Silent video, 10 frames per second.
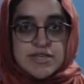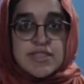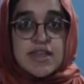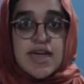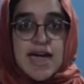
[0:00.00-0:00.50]

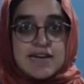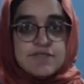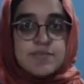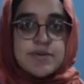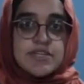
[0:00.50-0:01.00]
that
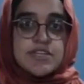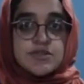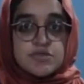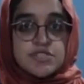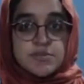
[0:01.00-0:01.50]
have been
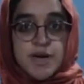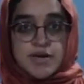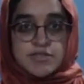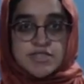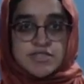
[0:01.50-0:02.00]
used in
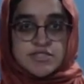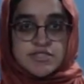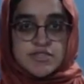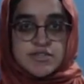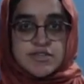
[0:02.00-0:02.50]

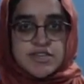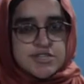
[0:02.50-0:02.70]
biosensing